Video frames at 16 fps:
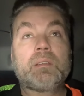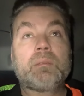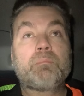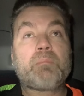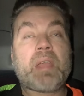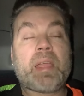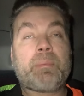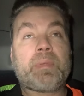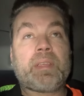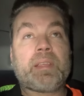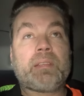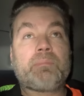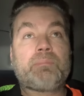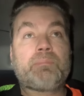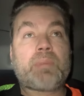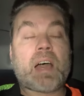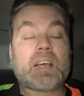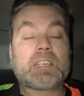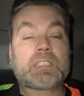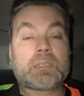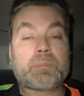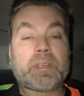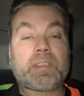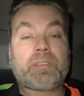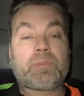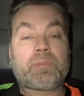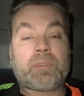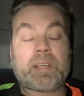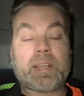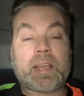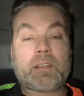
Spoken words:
maybe possibly 3.